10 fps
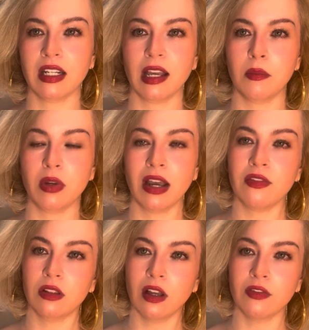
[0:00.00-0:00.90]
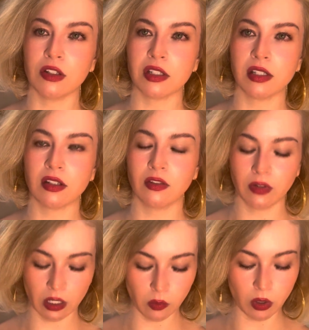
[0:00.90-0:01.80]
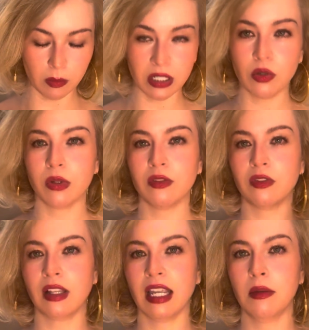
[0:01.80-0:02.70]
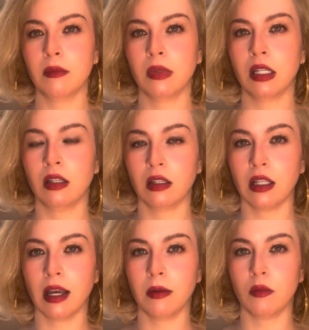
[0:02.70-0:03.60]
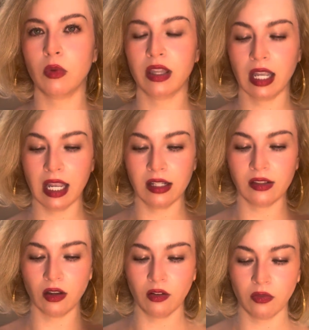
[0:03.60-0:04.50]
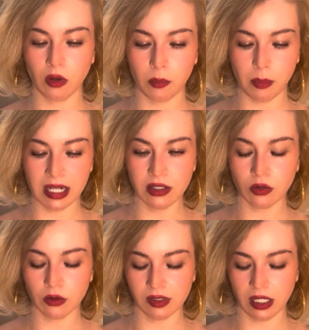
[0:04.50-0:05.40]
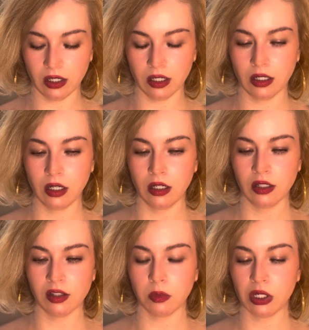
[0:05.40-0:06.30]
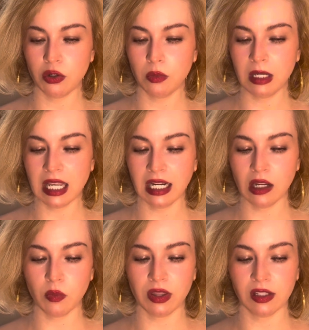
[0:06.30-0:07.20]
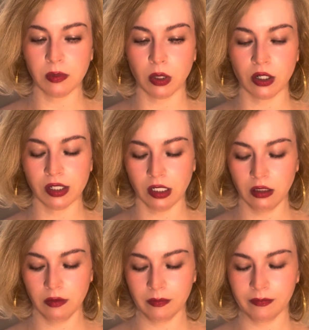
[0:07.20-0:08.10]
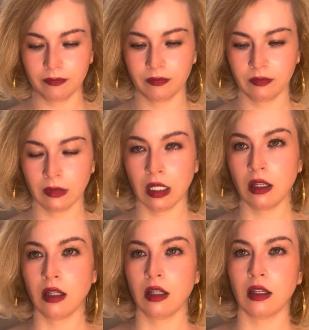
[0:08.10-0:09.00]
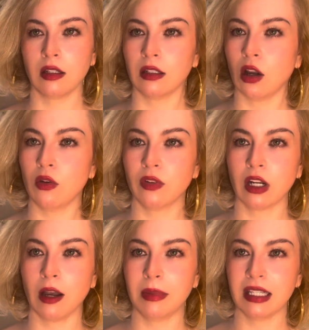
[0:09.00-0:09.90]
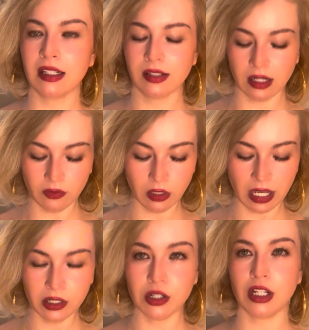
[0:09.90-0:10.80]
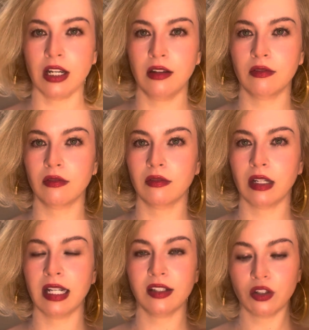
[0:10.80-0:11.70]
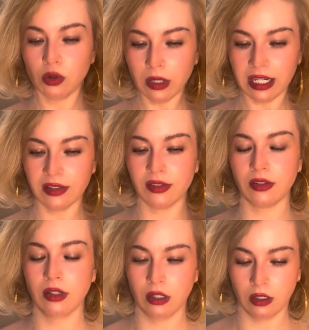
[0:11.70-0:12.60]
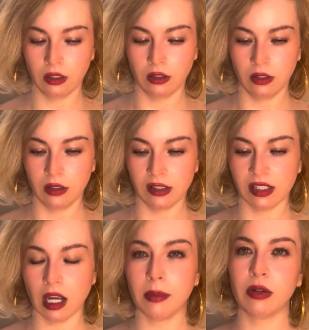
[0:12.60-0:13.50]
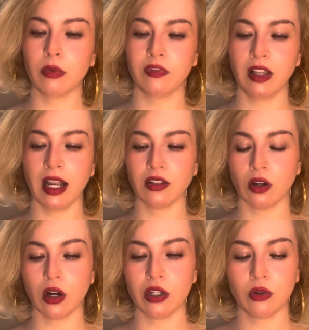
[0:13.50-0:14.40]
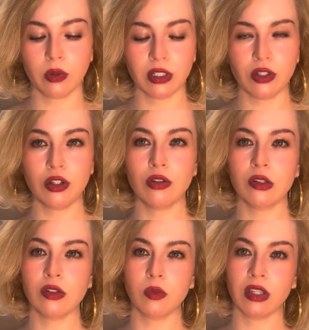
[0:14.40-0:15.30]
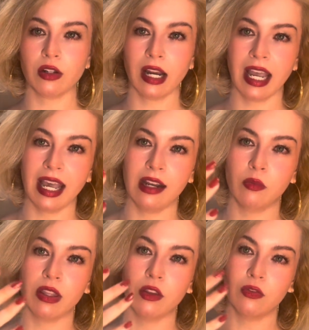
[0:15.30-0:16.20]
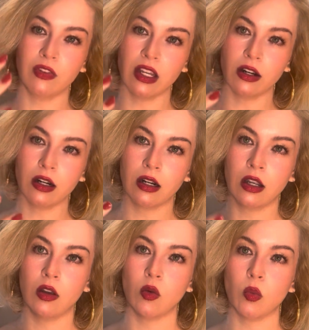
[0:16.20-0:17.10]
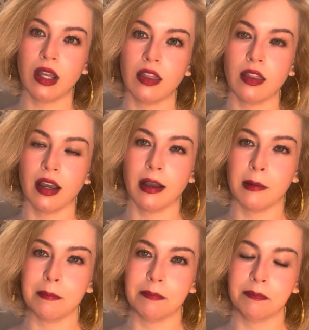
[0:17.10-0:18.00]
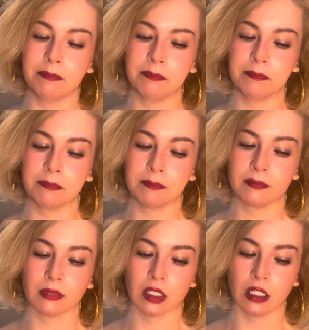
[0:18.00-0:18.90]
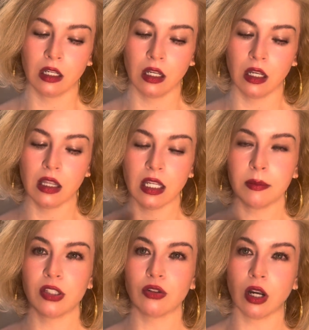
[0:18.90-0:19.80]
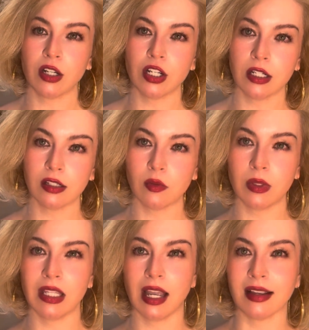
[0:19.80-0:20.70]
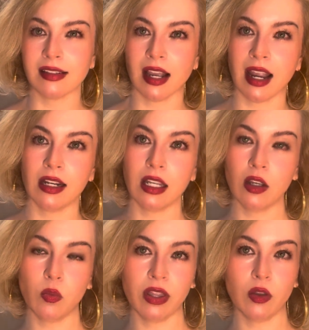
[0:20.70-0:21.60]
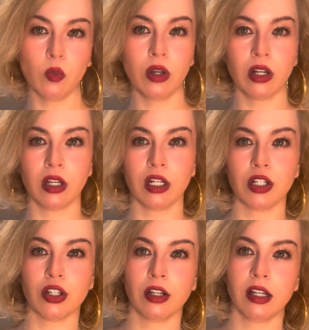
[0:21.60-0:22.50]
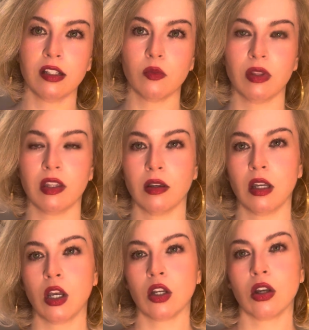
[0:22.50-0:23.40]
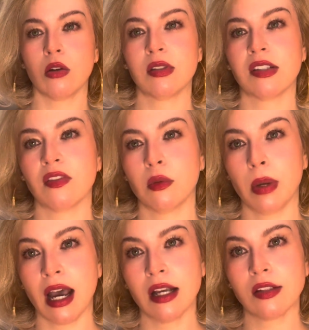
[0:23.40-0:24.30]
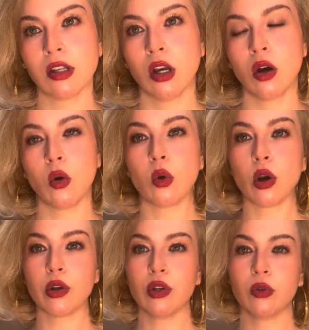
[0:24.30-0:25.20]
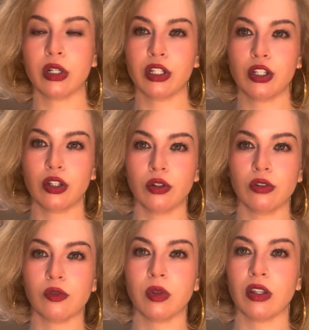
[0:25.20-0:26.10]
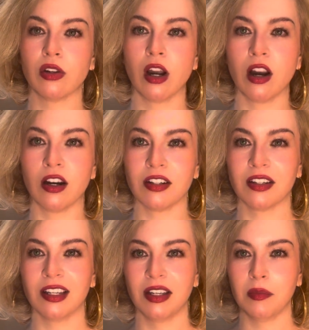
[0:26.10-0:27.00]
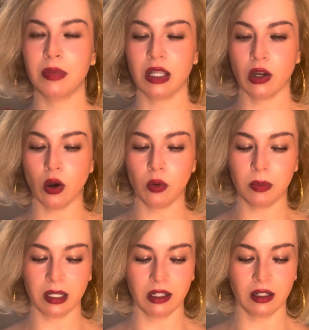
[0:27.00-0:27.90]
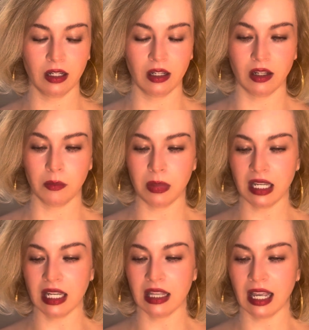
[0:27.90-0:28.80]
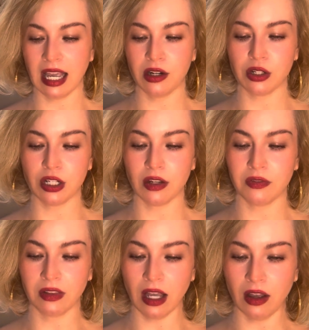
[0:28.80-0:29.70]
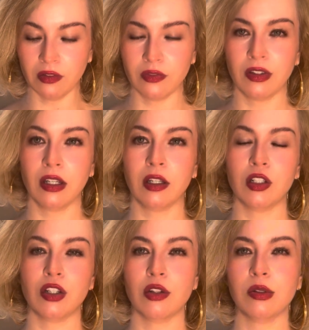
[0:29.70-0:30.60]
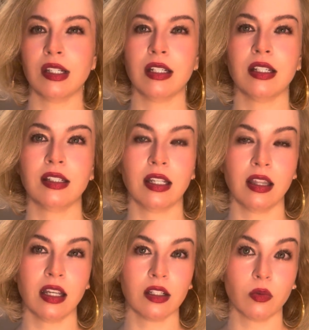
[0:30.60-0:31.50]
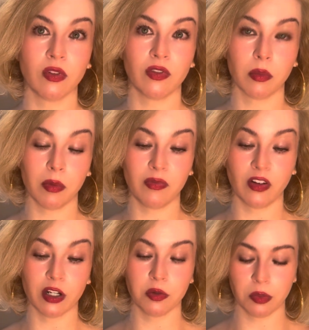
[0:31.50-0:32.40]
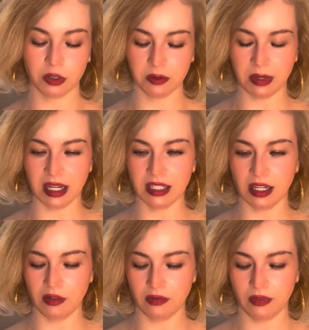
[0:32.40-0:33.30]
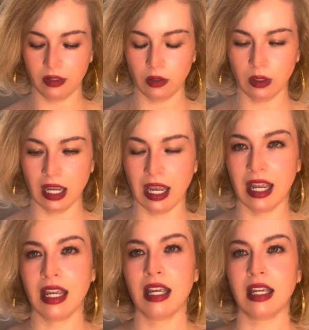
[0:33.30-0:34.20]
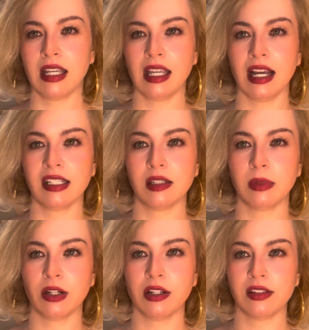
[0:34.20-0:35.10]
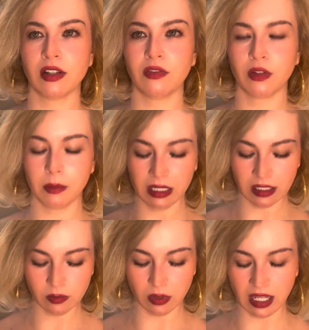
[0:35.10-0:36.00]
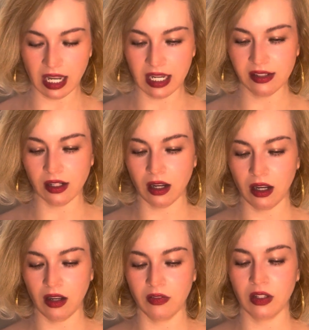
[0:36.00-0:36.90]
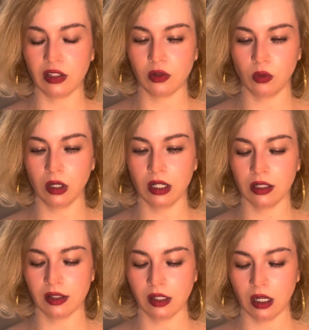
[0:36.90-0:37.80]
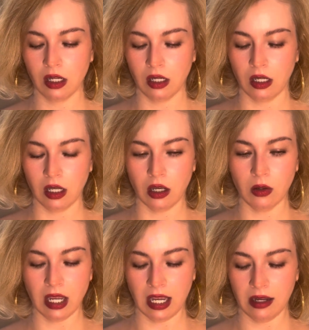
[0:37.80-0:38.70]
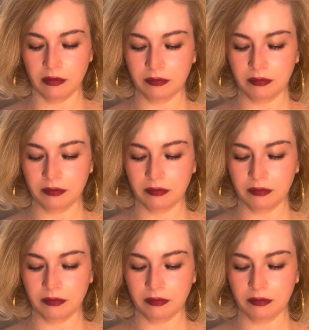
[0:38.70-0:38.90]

Yep, we have the Lovers. This could very well be twin flame. Yep, with the Ace of Pentacles here. So a new beginning with this person. Overcoming this devil energy. It's a choice. Stop and reflect. Are you going to choose with your head, with the fear, with the obstructions, with the anxiety, with the woulda, coulda, shouldas, with the ghosts of the past? Or are you going to choose with your heart, being open, being in that energy of love, choosing to see things from a fresh perspective? Okay. Yes. Spirit is confirming this with Ace of Swords. Okay.